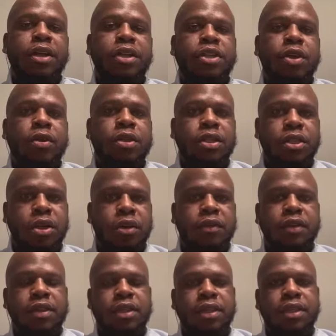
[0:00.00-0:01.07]
Consulting
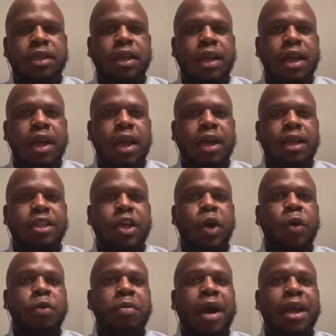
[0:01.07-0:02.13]
Services uh, is
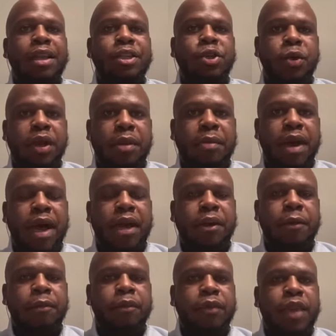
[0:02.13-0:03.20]
owned by Latoya Bonner,